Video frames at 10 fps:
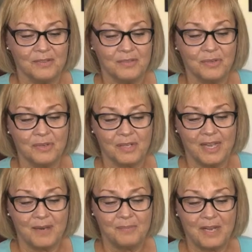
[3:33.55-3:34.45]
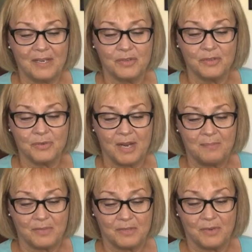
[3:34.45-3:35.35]
Tulle had been
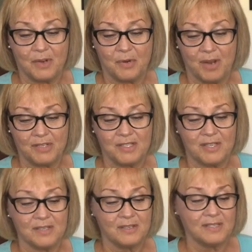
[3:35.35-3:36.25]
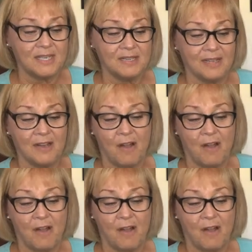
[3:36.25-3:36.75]
draped across the ceiling,